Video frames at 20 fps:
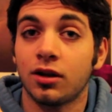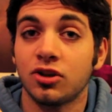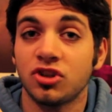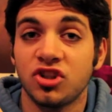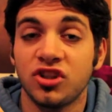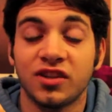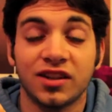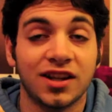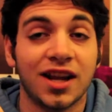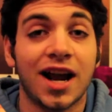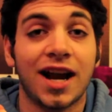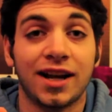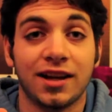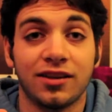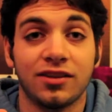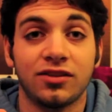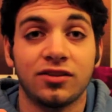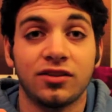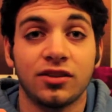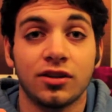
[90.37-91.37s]
She's a
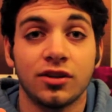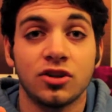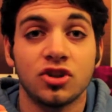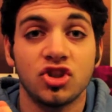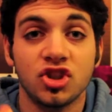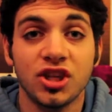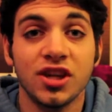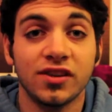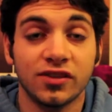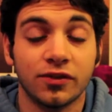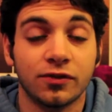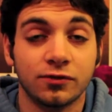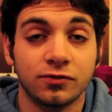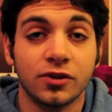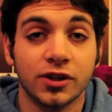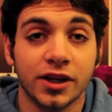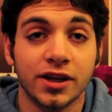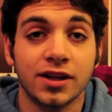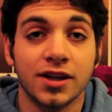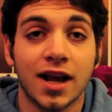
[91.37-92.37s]
goddess. She is a
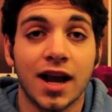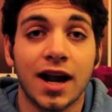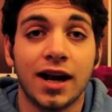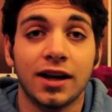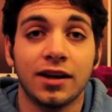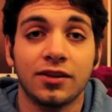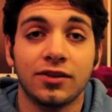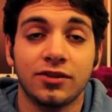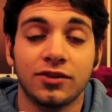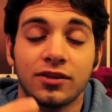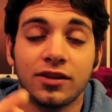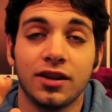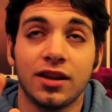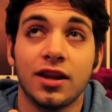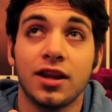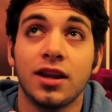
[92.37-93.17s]
freaking goddess.